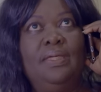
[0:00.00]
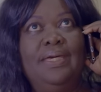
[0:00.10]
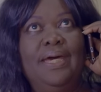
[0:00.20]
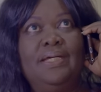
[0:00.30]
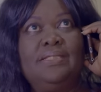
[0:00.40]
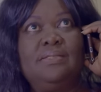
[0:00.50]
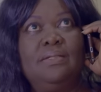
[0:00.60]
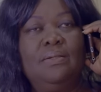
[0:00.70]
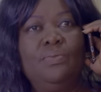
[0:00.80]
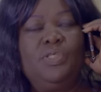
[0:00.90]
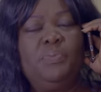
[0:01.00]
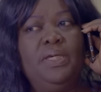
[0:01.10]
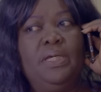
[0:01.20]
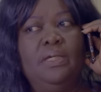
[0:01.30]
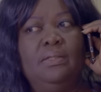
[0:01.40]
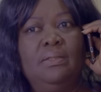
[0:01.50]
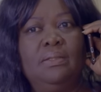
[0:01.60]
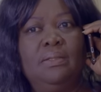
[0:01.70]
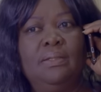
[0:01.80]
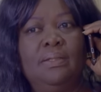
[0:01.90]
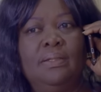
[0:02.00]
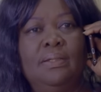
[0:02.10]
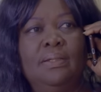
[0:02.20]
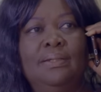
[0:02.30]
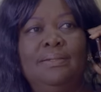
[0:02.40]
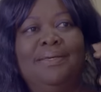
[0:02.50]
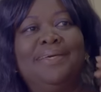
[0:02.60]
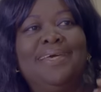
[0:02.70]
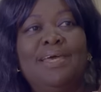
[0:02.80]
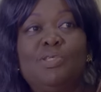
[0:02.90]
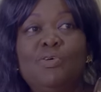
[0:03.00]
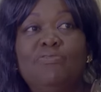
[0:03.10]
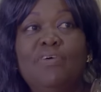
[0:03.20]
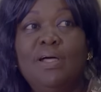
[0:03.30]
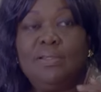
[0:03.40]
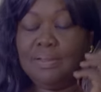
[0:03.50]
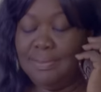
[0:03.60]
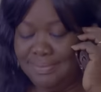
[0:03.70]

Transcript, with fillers: Yes? Who's speaking? It's your father.